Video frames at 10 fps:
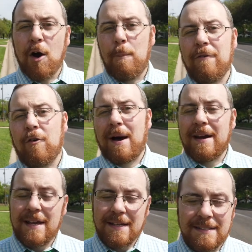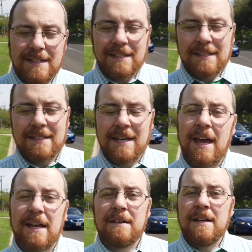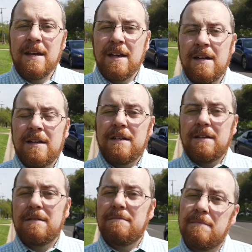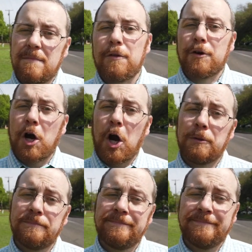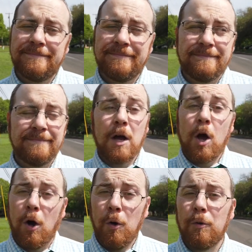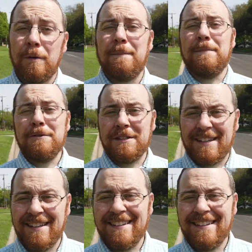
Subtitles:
hope everybody is staying in their car. Oh, music.